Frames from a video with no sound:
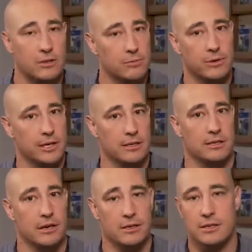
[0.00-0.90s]
so we're going to
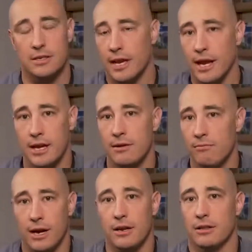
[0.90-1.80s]
start just like any
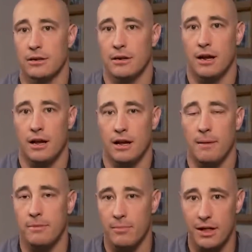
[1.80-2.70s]
regular
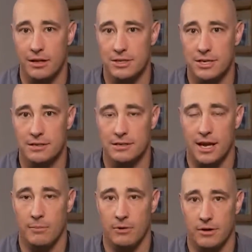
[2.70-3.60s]
ophthalmology
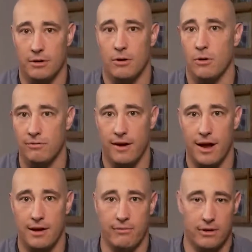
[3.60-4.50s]
exam with our core
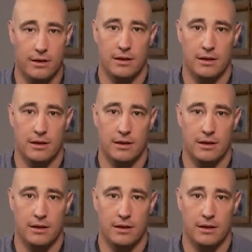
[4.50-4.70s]
5,